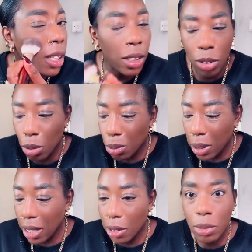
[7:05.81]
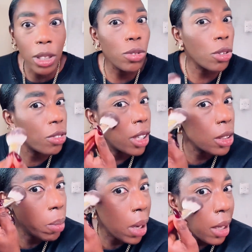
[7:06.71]
I don't really reach for
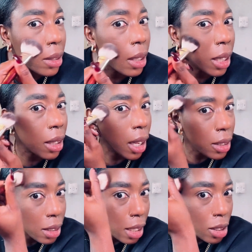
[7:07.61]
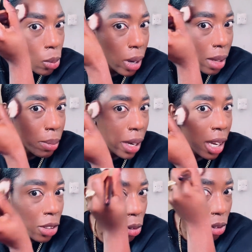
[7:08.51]
face palettes like that, and that's why
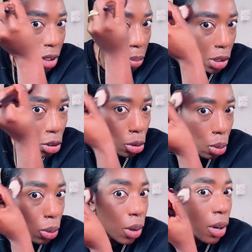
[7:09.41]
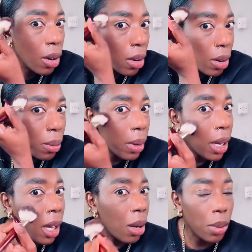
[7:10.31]
you don't see me show my
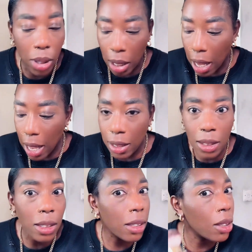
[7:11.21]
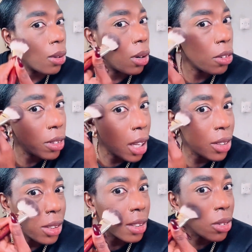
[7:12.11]
hourglass and all of
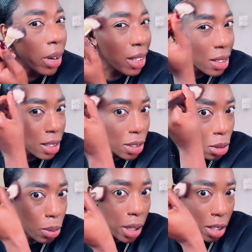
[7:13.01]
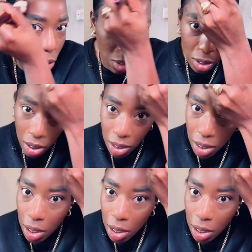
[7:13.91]
that on the screen, because I don't really use it,